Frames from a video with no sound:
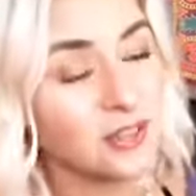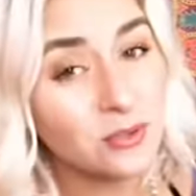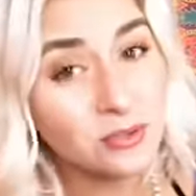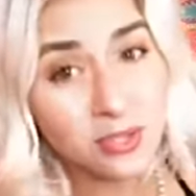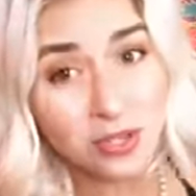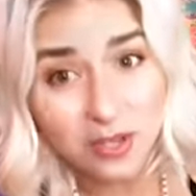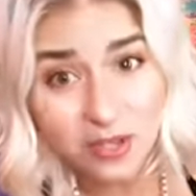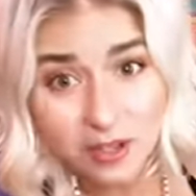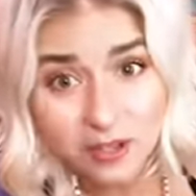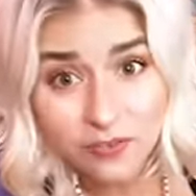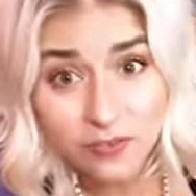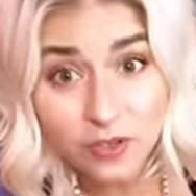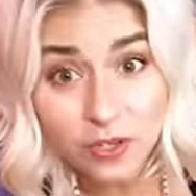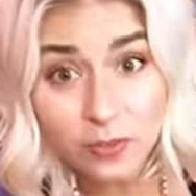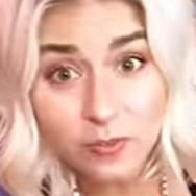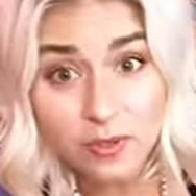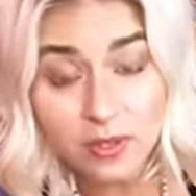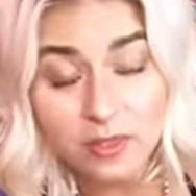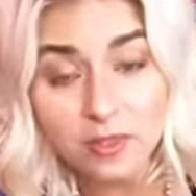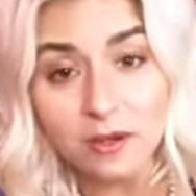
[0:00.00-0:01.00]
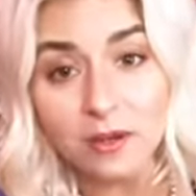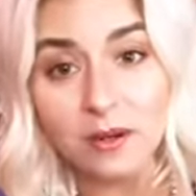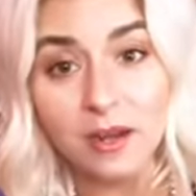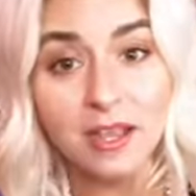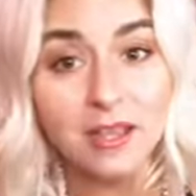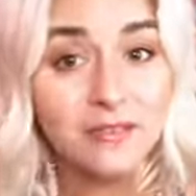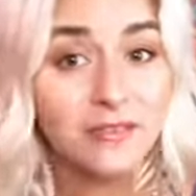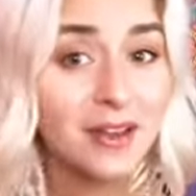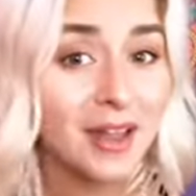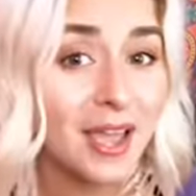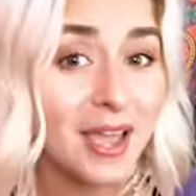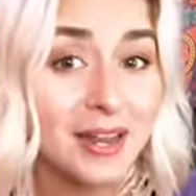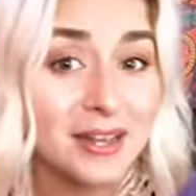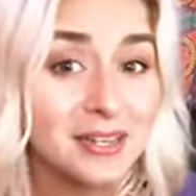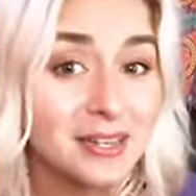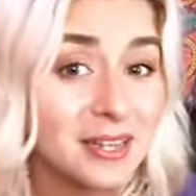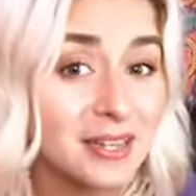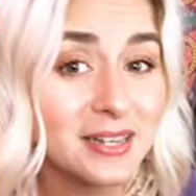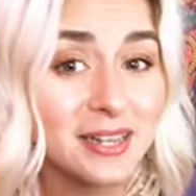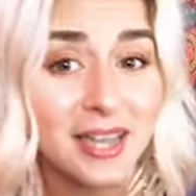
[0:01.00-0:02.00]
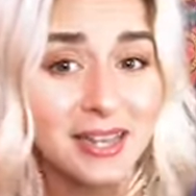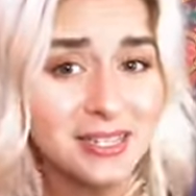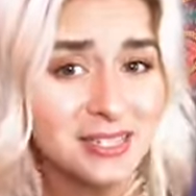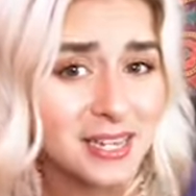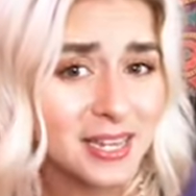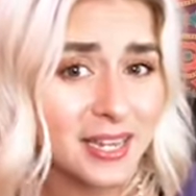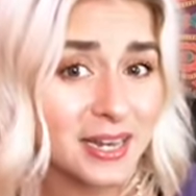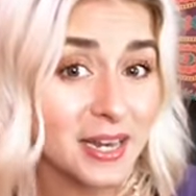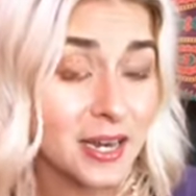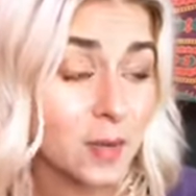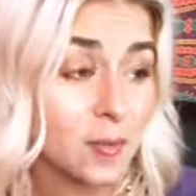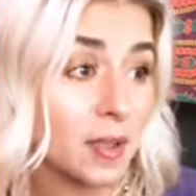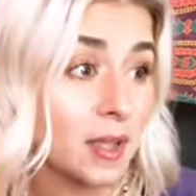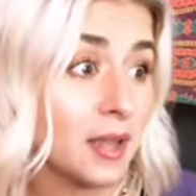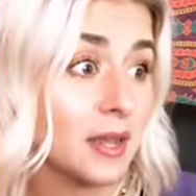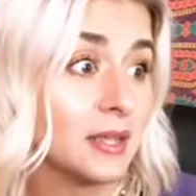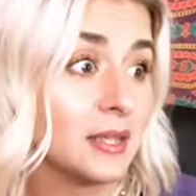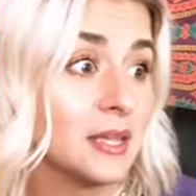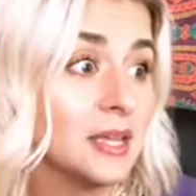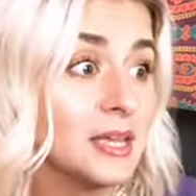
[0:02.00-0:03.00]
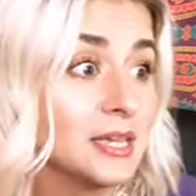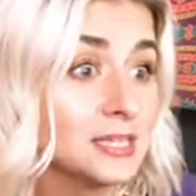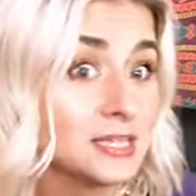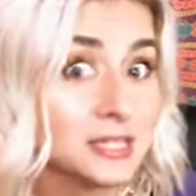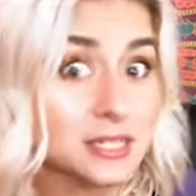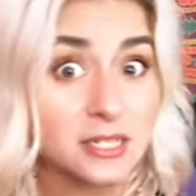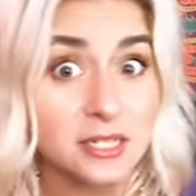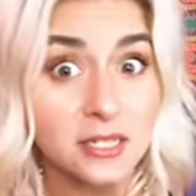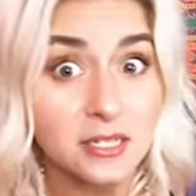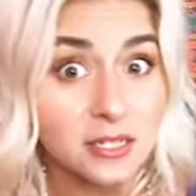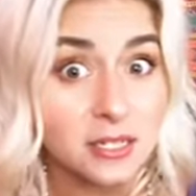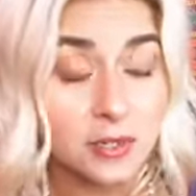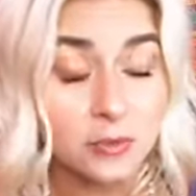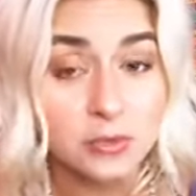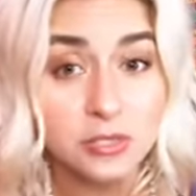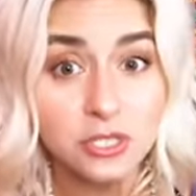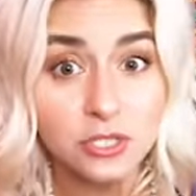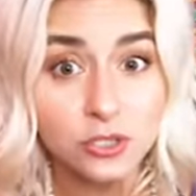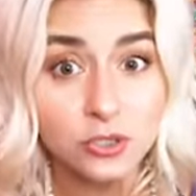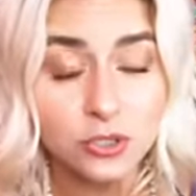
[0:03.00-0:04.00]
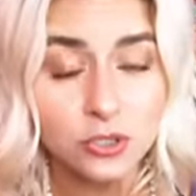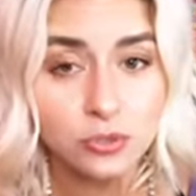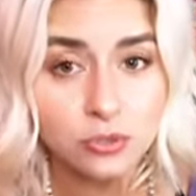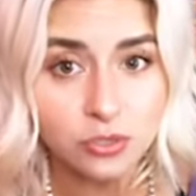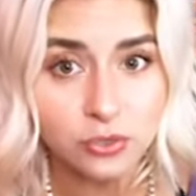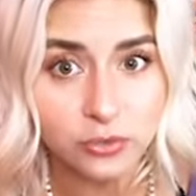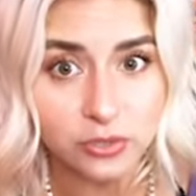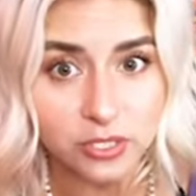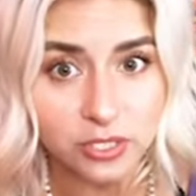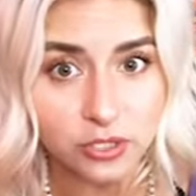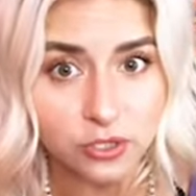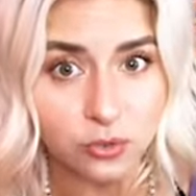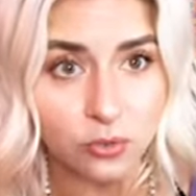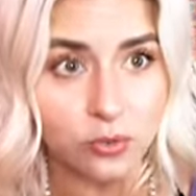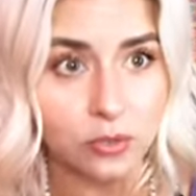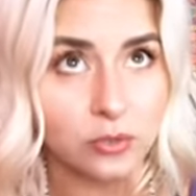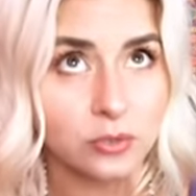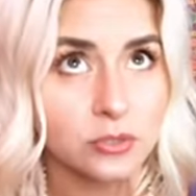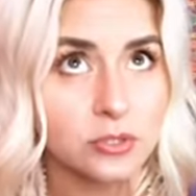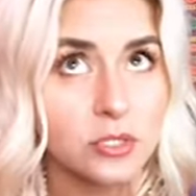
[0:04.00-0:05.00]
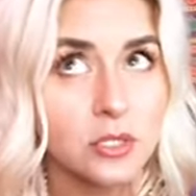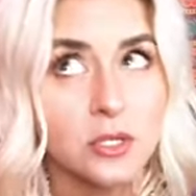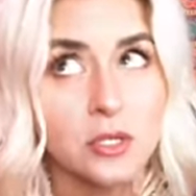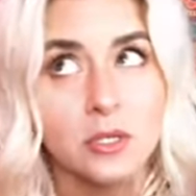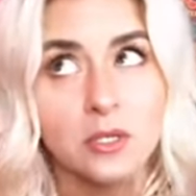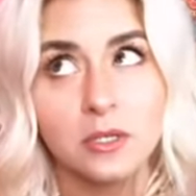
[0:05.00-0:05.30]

Those aren't good for you either. I haven't had had to take an antibiotic since I, I was introduced to essential oils